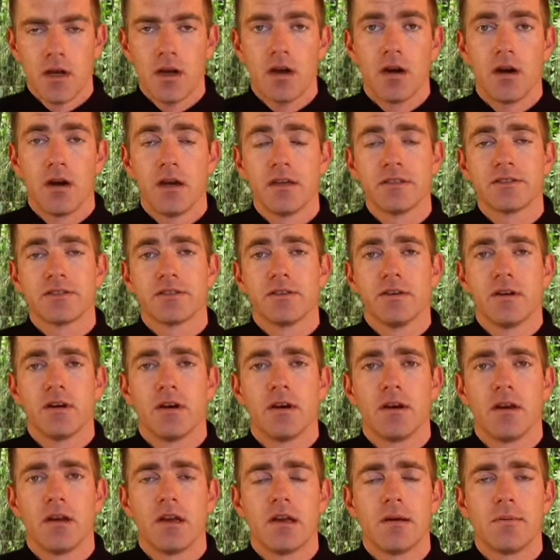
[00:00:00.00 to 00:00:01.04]
All right, so here
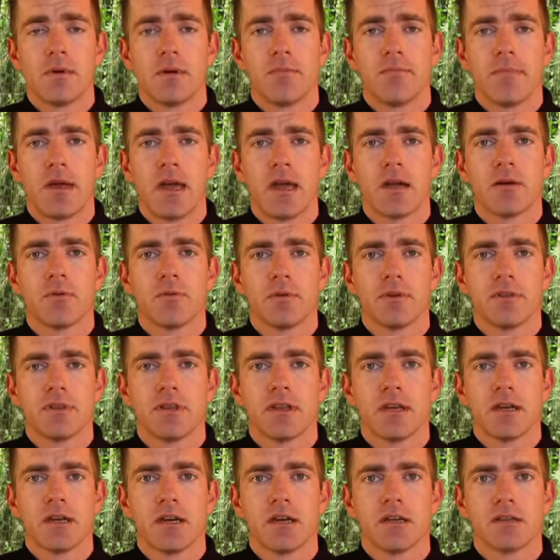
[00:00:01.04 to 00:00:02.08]
I am. I'm back
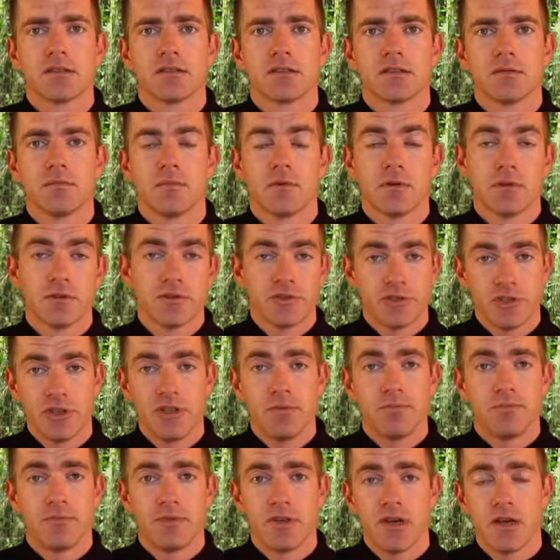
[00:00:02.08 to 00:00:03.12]
with some more
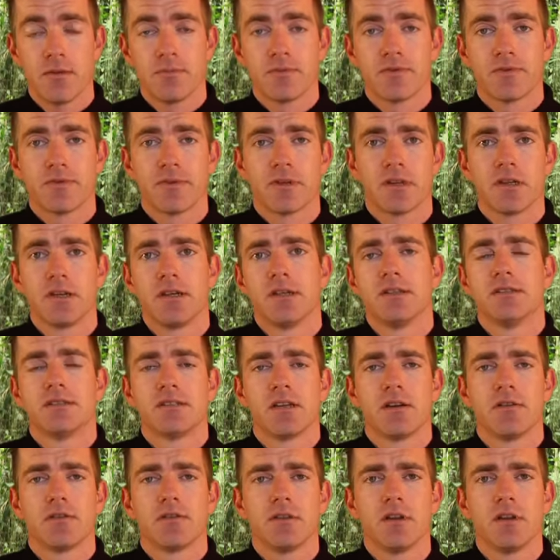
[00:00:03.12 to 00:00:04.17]
cheap tips for the kids
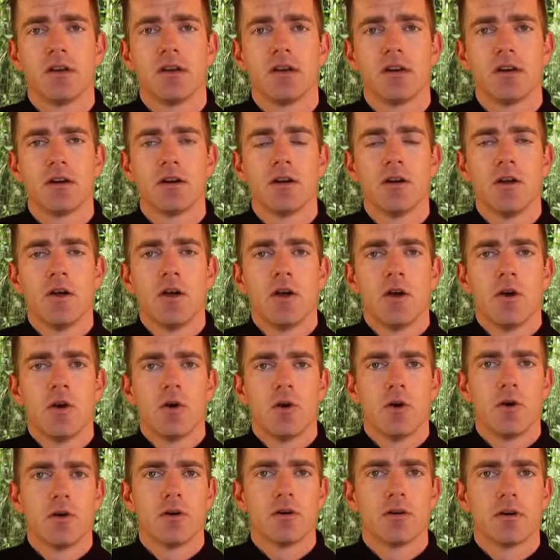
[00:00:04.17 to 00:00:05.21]
out there,
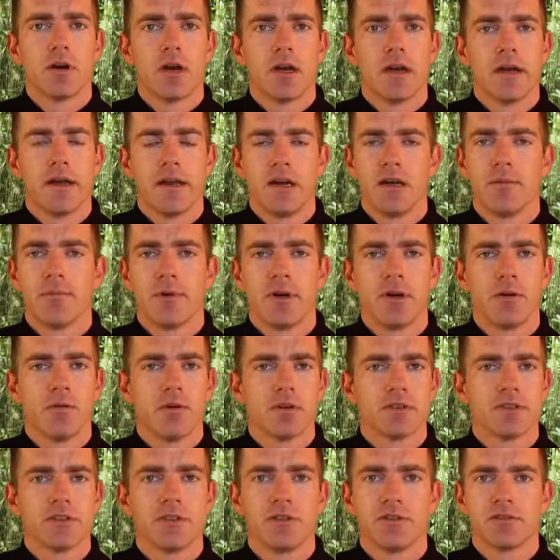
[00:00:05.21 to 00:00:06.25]
or anybody who
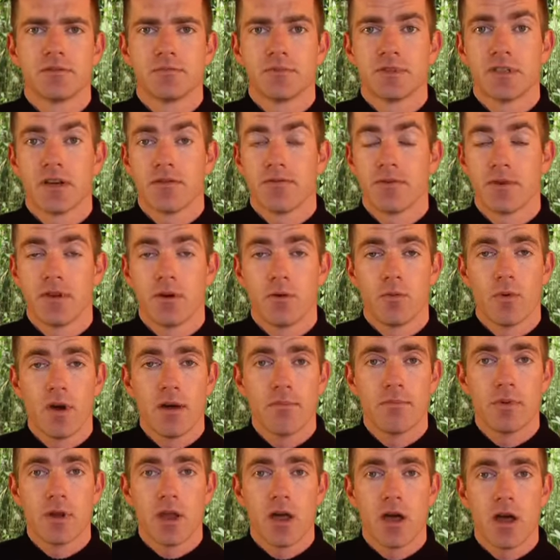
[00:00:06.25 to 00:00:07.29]
wants to do some stuff for their
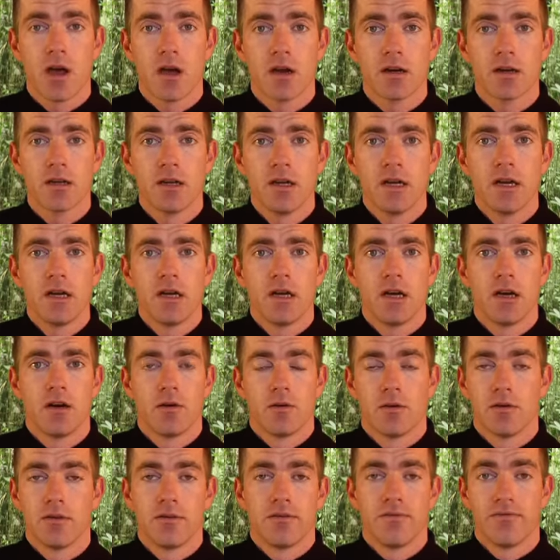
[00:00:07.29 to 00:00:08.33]
web blog
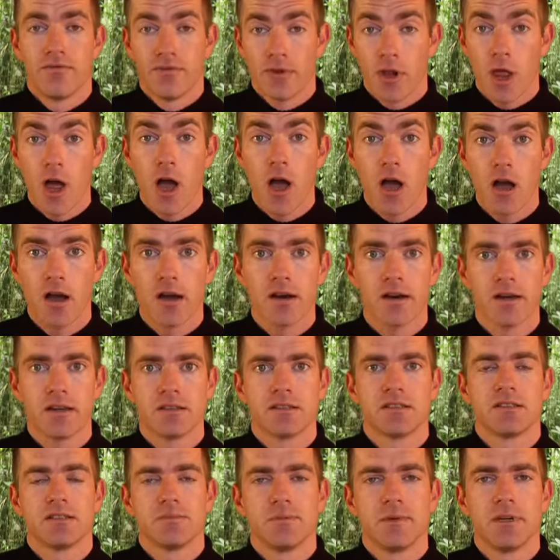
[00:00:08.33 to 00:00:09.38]
or the vlog,
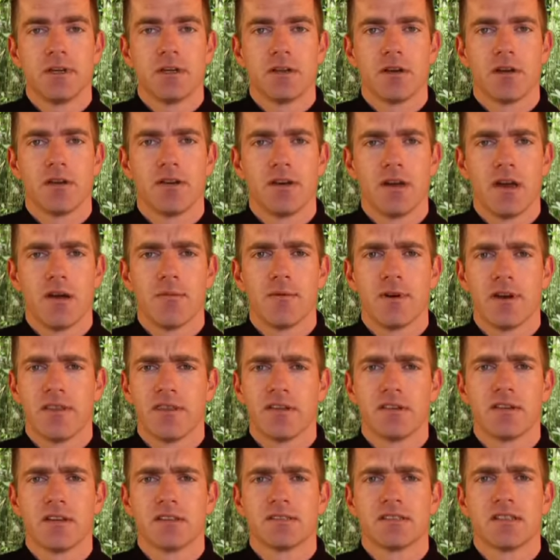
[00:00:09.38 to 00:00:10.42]
as it's being called now. But I
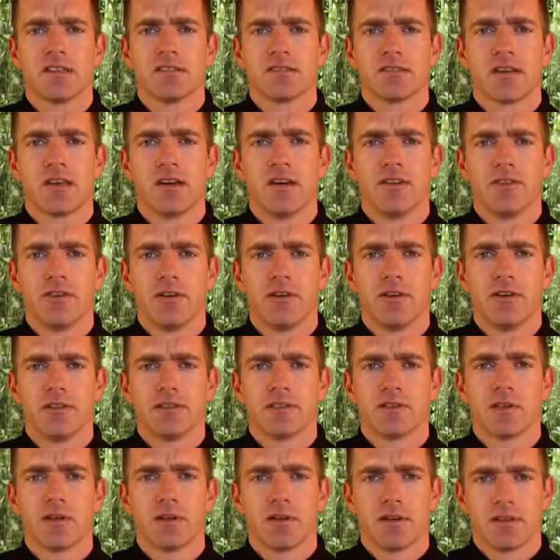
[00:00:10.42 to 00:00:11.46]
think that sounds kind of dirty,
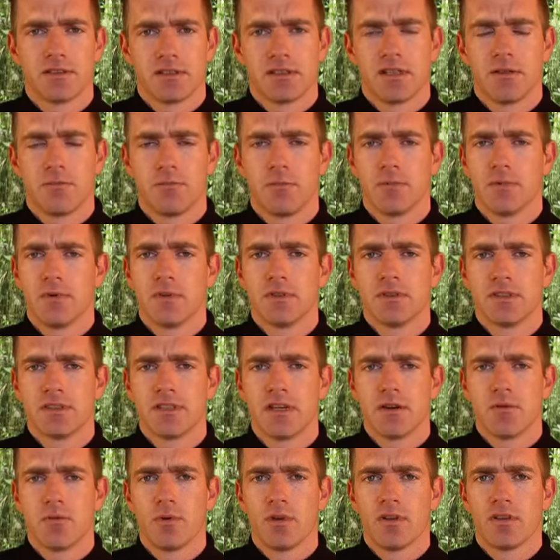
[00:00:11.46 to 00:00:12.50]
so I'm going to
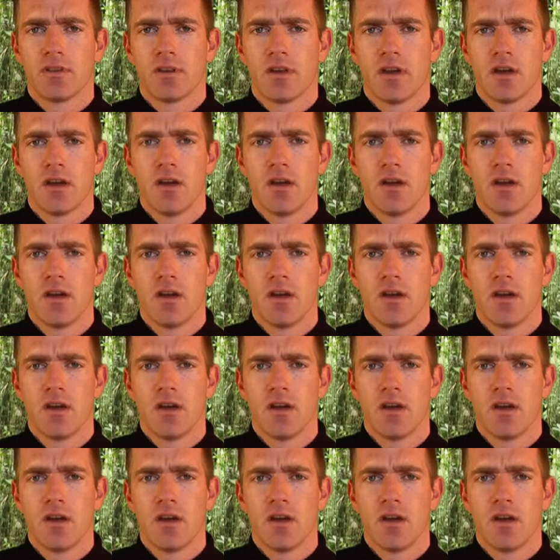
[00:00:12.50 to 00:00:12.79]
stick with